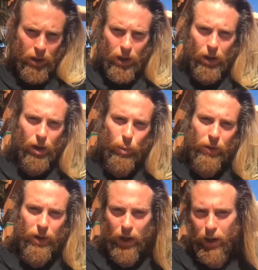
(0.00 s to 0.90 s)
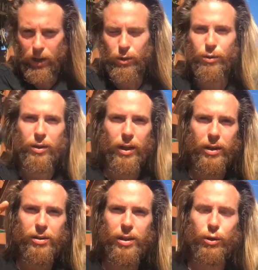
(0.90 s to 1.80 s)
And then I included a
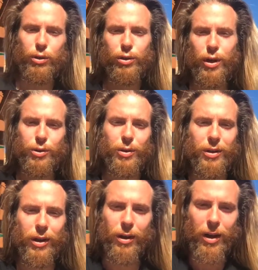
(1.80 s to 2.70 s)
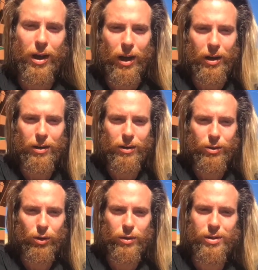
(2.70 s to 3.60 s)
secret treasure in there, and it's
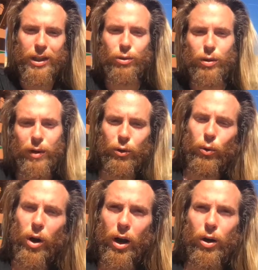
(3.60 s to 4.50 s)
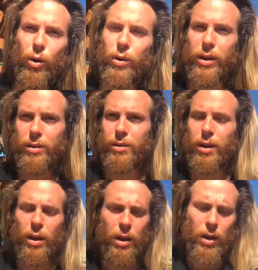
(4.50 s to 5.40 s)
called The Secret of Eldorado. It's
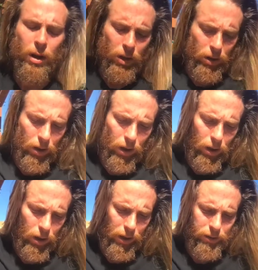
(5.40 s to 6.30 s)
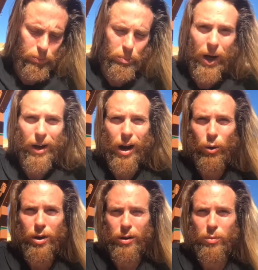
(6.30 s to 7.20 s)
about an hour
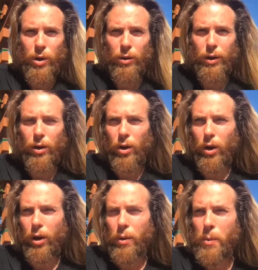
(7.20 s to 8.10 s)
documentary on